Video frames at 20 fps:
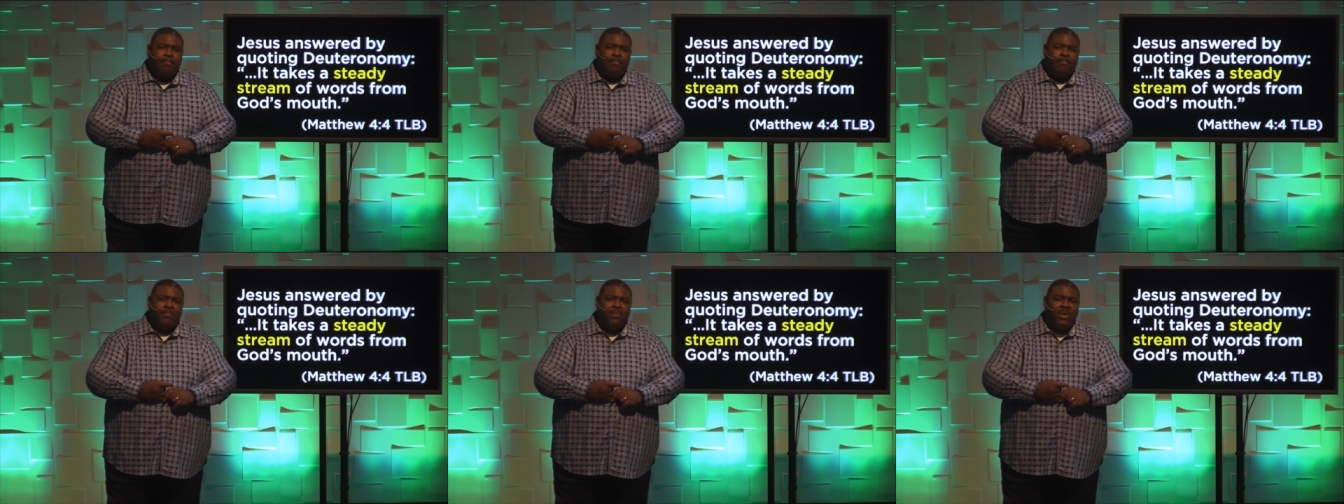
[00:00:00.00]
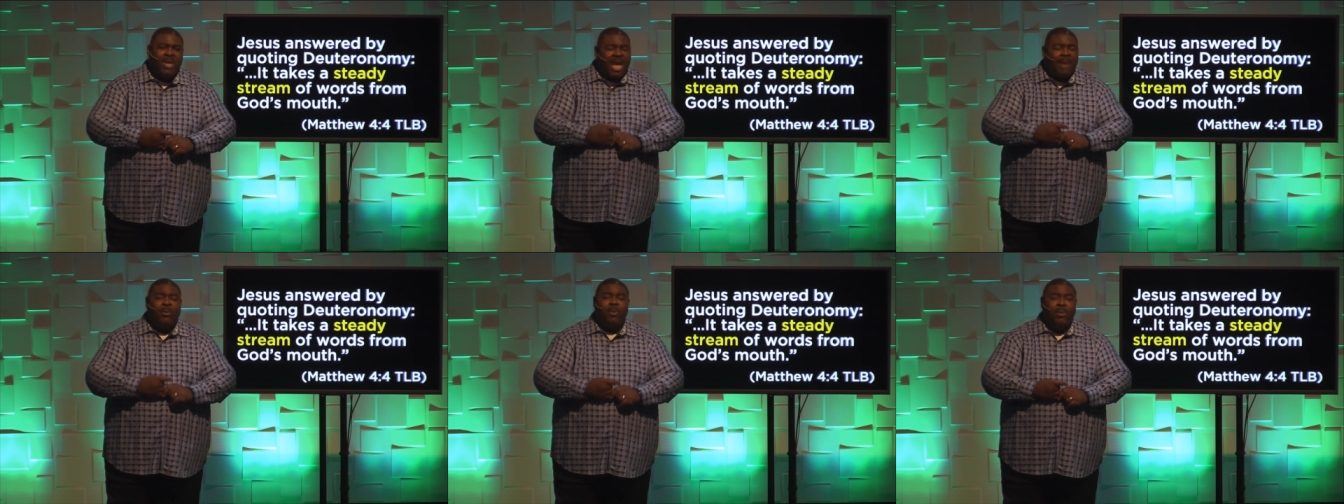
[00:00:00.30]
You
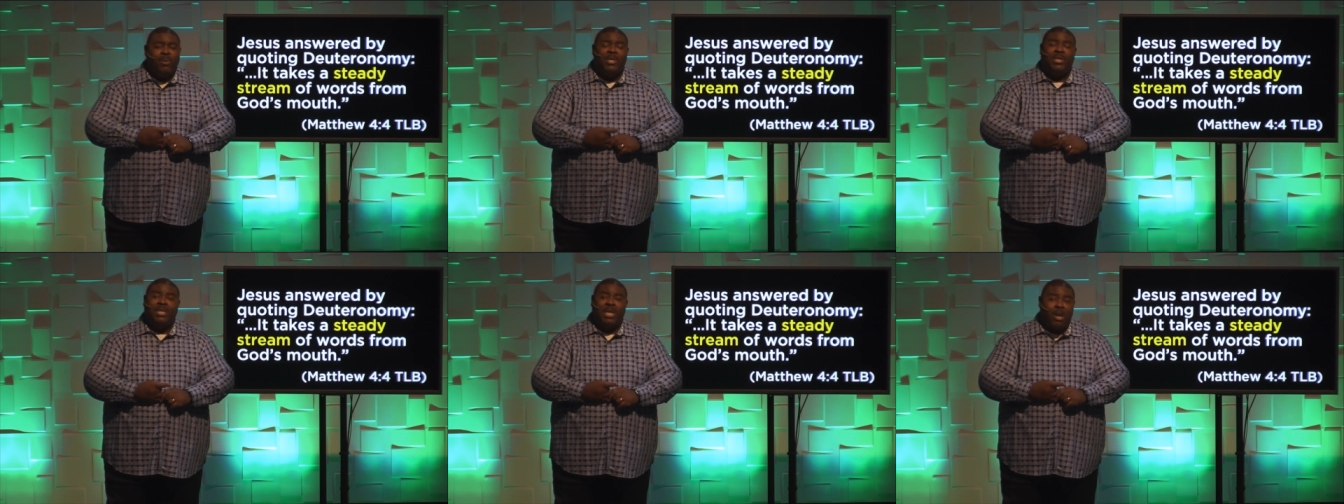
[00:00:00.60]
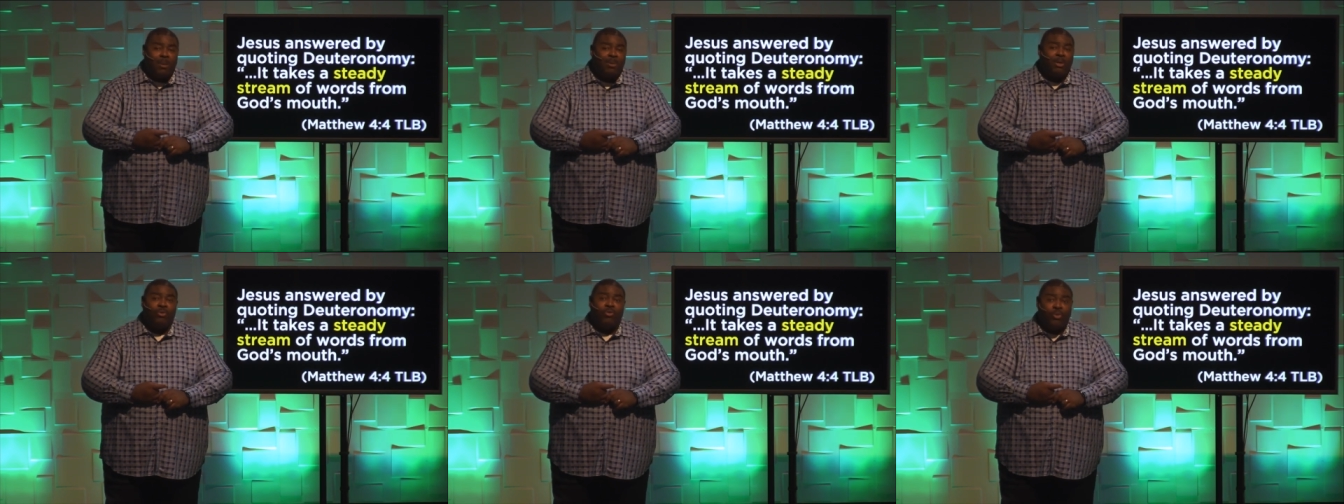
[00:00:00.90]
got to be willing to tell
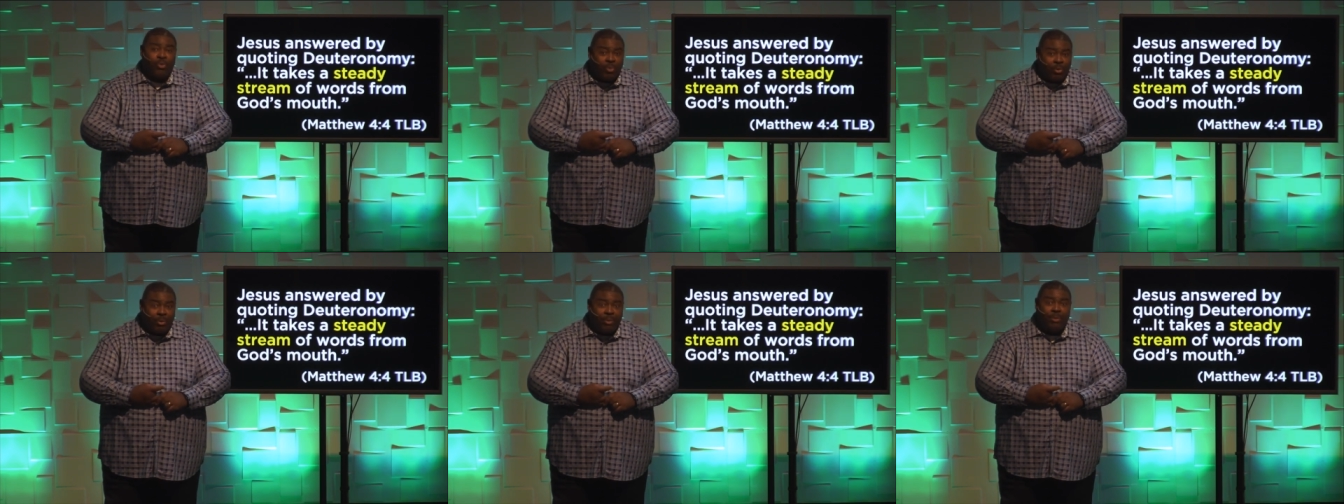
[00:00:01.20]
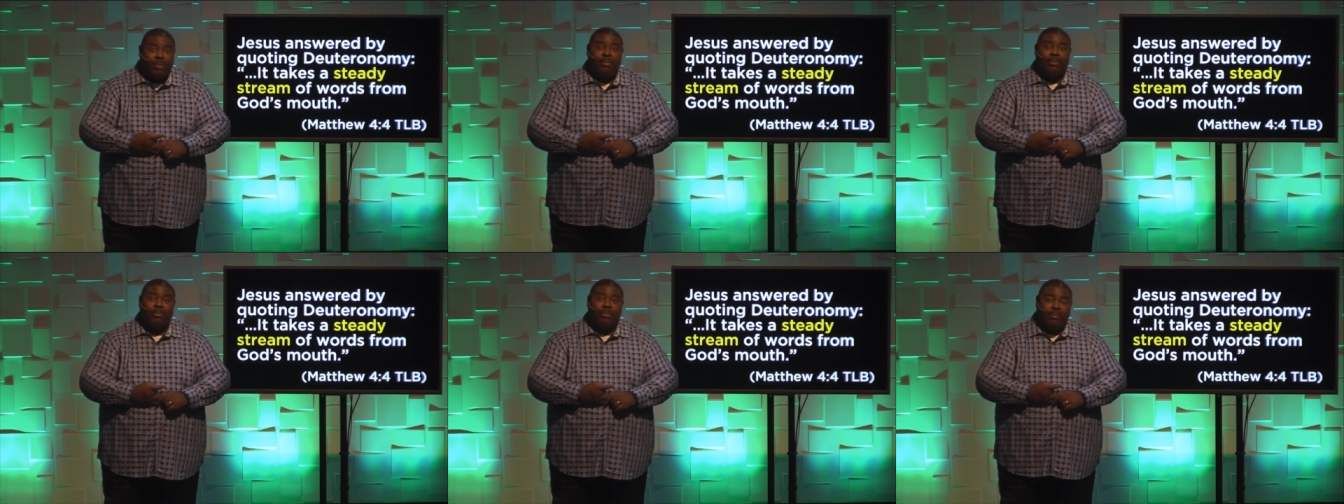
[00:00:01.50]
them the truth.
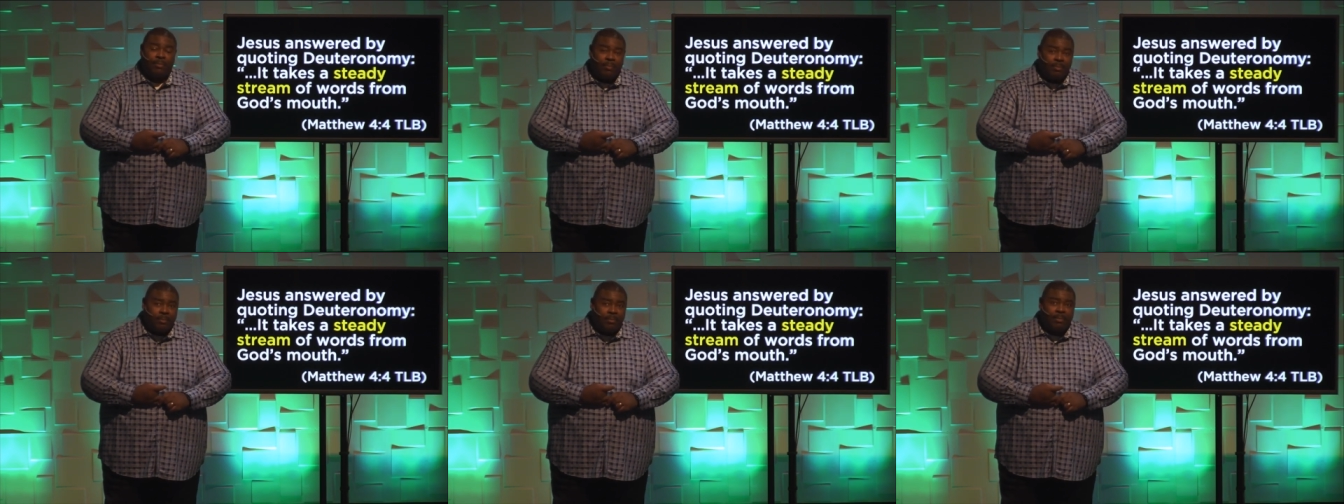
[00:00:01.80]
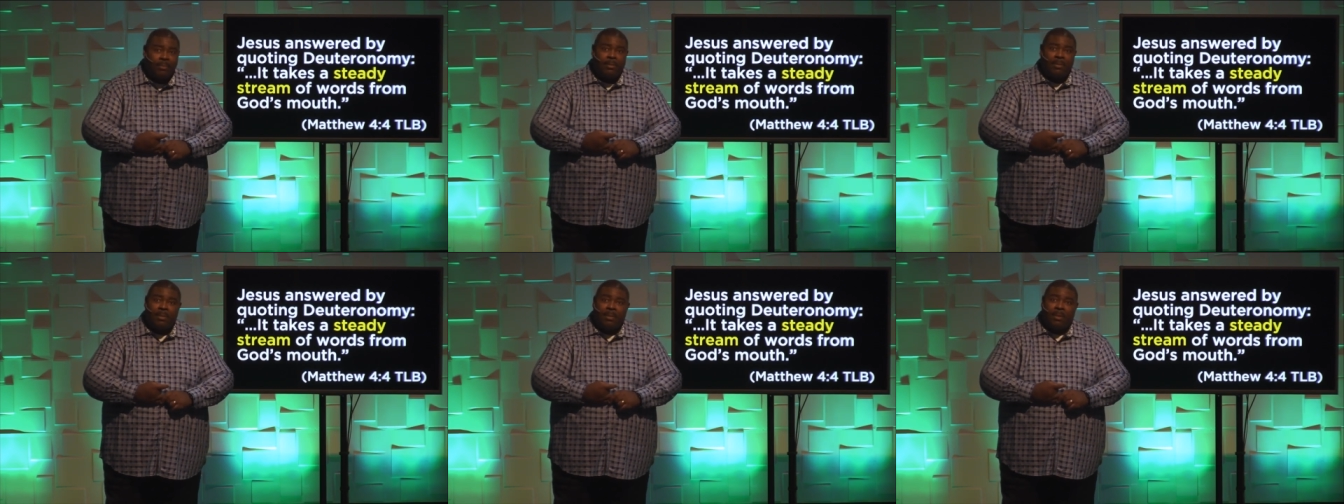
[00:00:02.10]

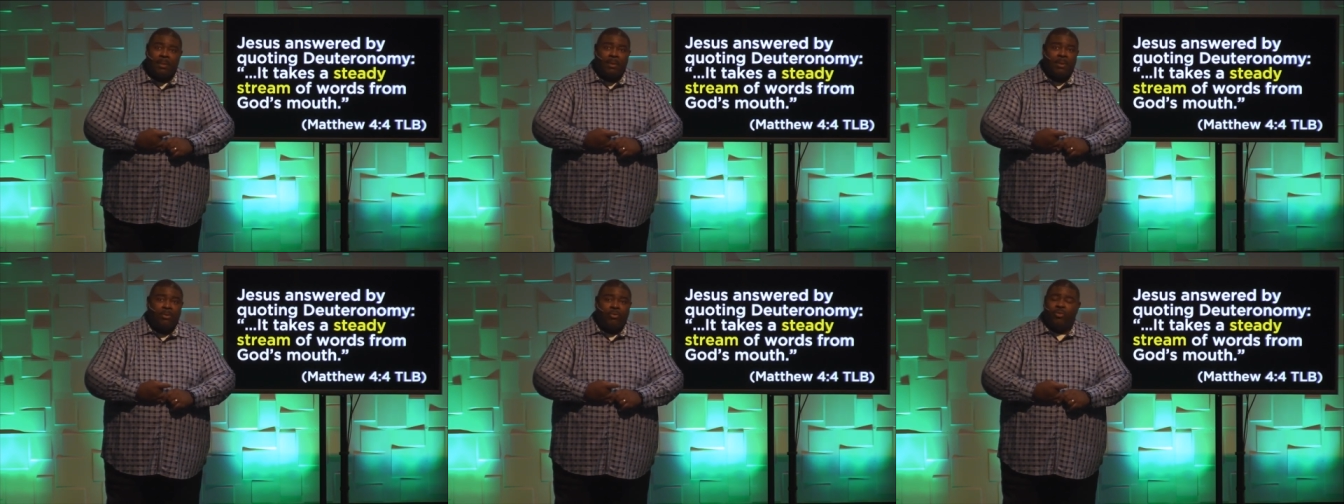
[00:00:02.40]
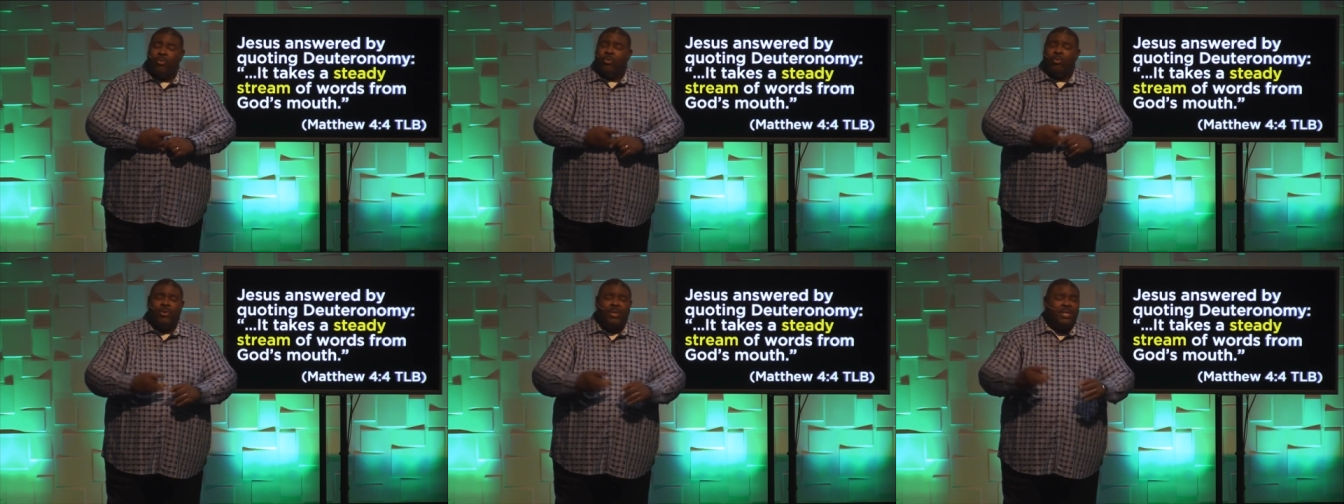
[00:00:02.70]

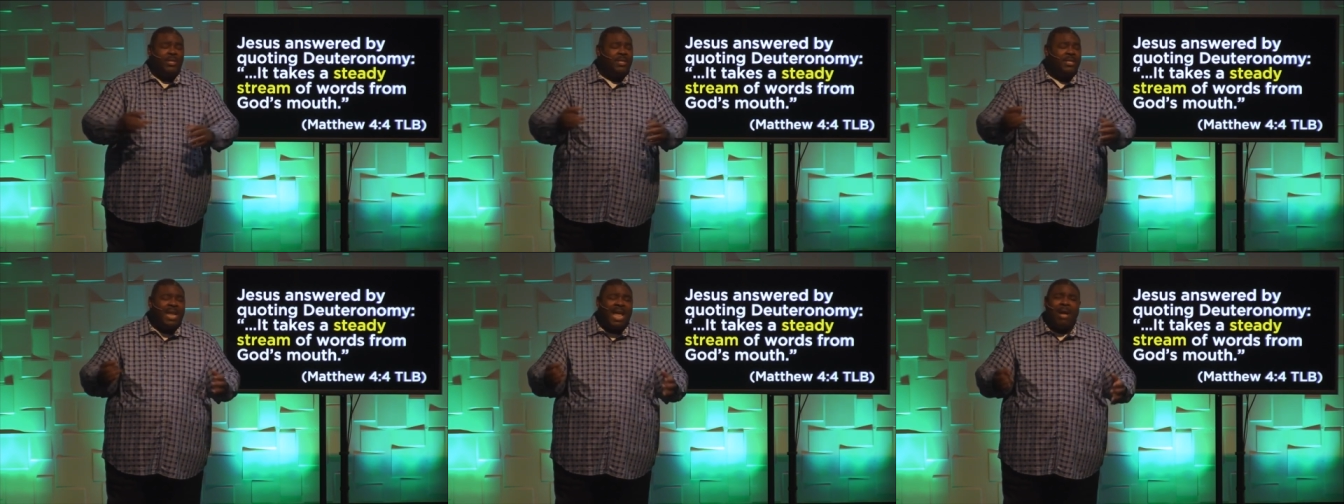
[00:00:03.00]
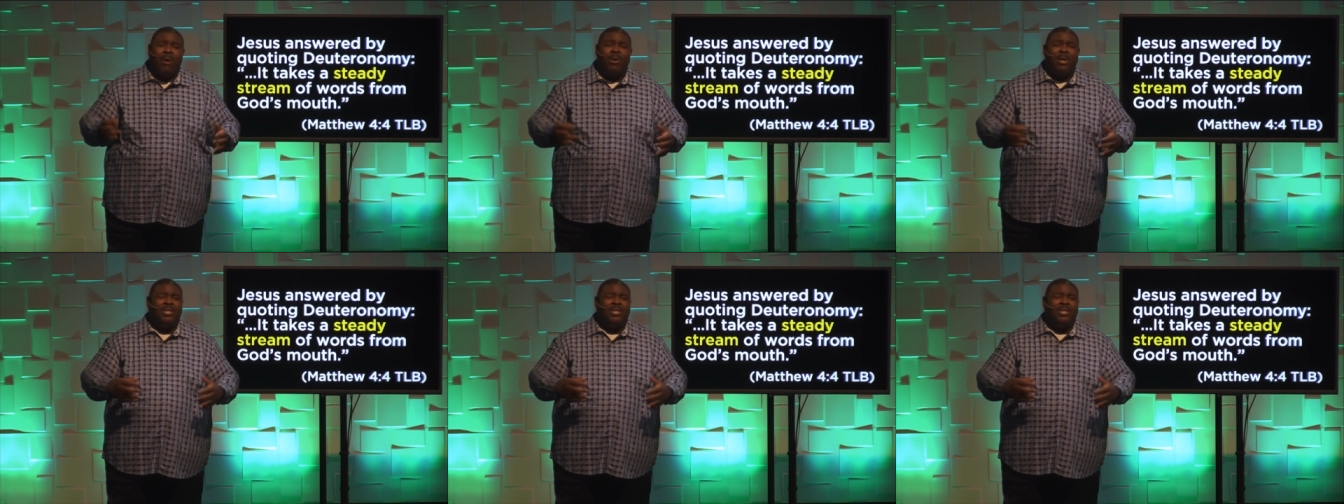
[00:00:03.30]
Truth is now